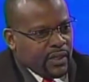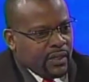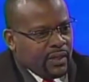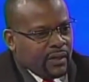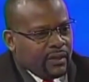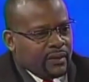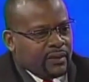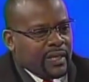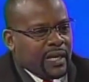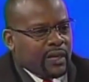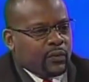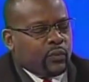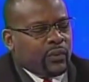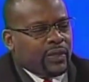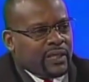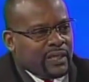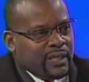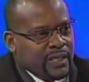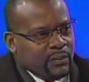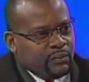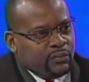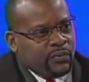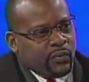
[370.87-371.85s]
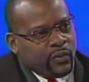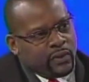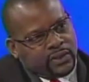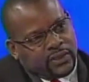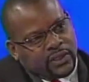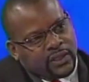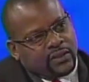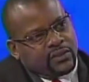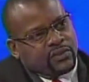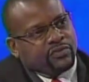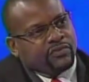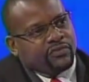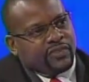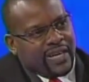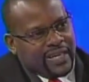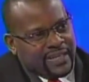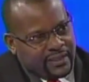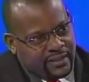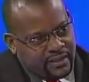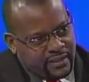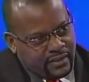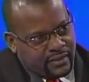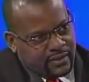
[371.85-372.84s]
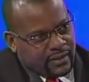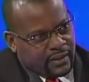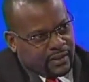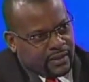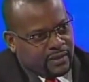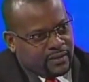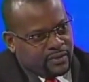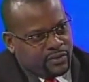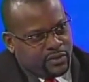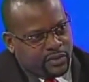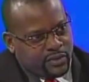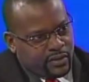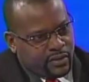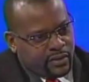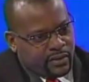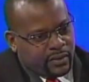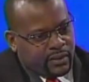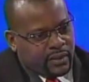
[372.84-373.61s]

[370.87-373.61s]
that we keep ourselves fighting against each other.